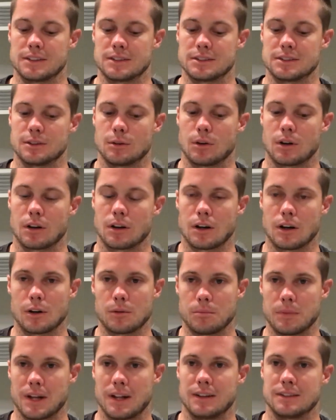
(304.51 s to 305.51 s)
And so our
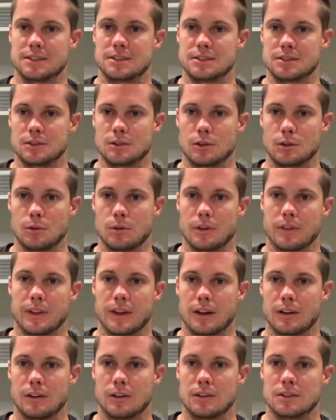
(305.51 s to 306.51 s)
card balances grew with
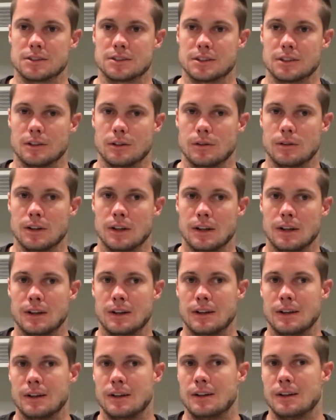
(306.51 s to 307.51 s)
that also.
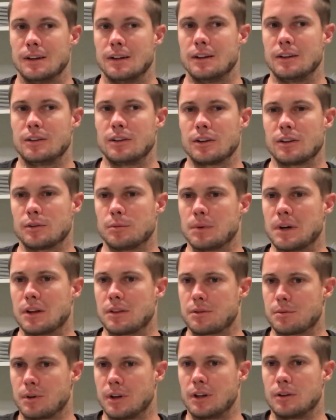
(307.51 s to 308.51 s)
It took us
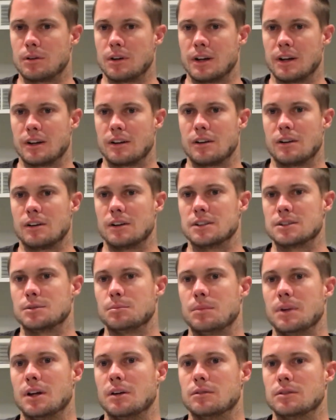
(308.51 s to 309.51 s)
about 3 credit cards to
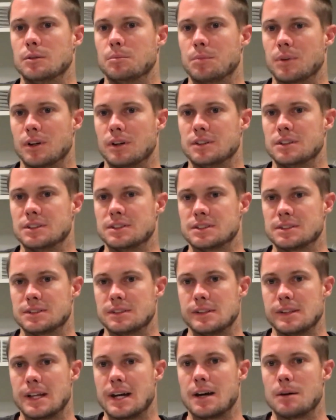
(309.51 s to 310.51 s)
be able to purchase
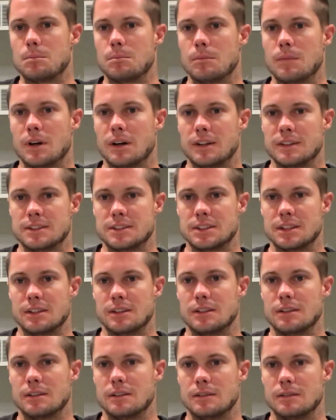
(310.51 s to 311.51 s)
that much
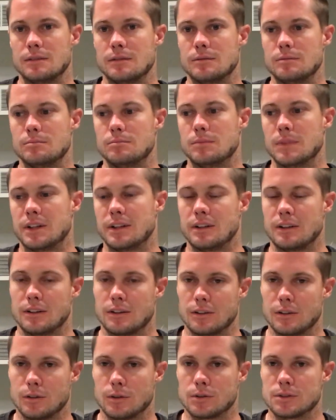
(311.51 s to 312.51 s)
in
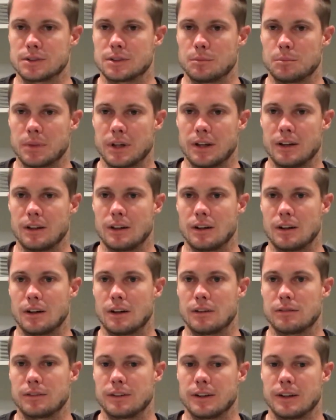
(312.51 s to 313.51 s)
materials and pay it
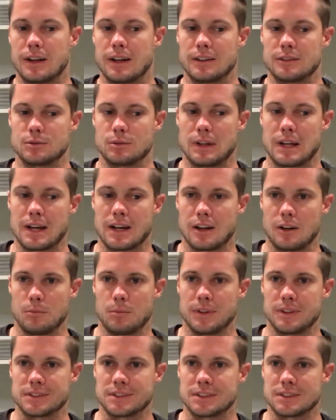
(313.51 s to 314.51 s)
off. And then as we added
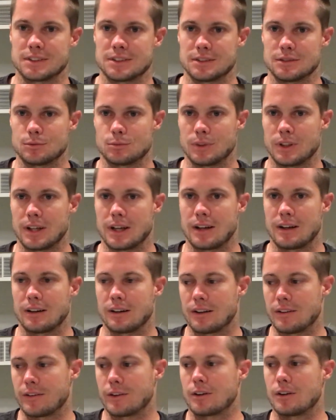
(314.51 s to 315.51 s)
businesses, we added
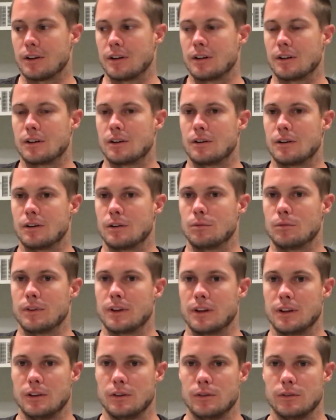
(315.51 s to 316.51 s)
another credit card and
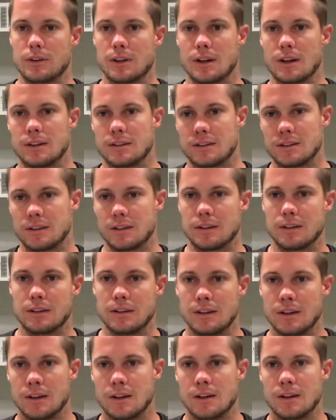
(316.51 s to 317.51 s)
they'd use that to
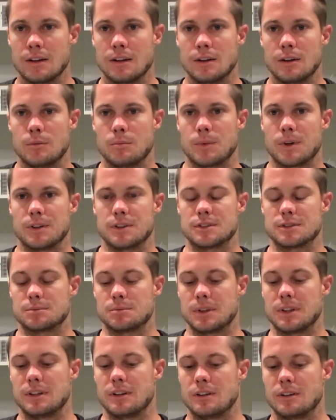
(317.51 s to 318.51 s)
purchase
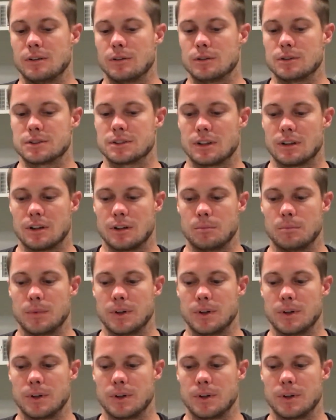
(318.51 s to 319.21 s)
materials on.